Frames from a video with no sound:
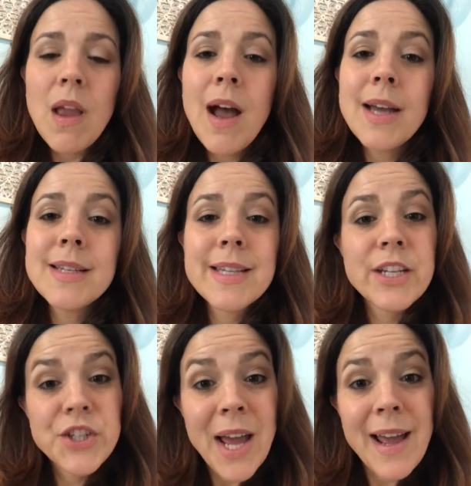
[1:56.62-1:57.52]
I
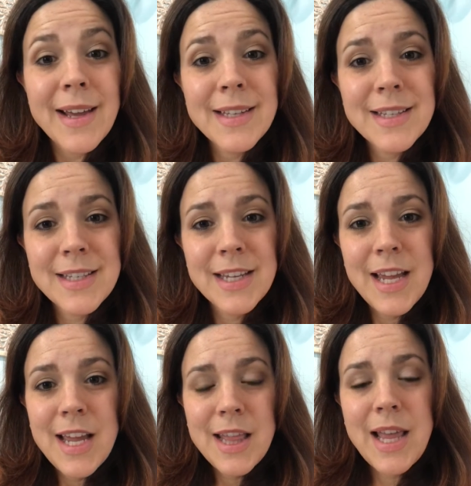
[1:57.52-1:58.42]
suggest
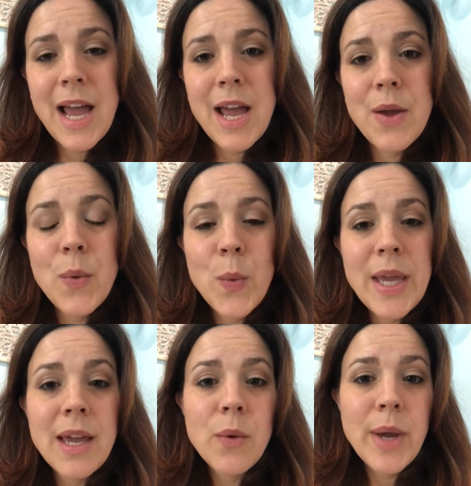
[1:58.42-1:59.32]
that
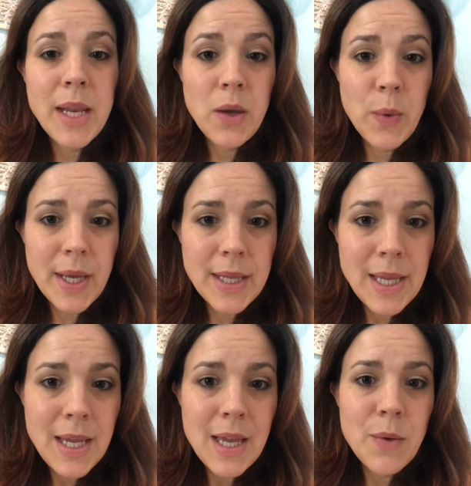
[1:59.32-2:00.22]
we get ready
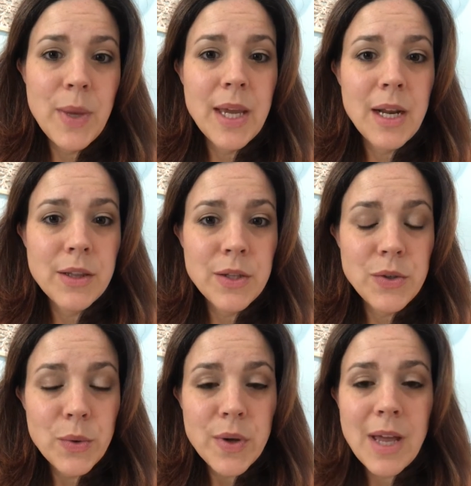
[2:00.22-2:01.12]
quickly and we get out the
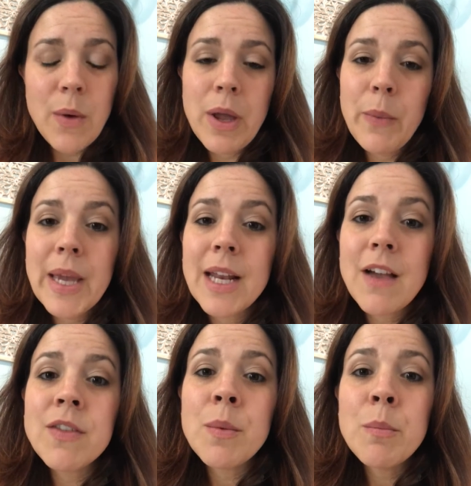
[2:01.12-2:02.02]
door. That way we can
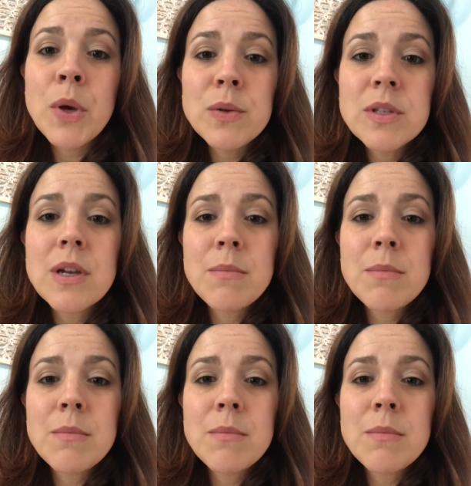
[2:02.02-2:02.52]
have the most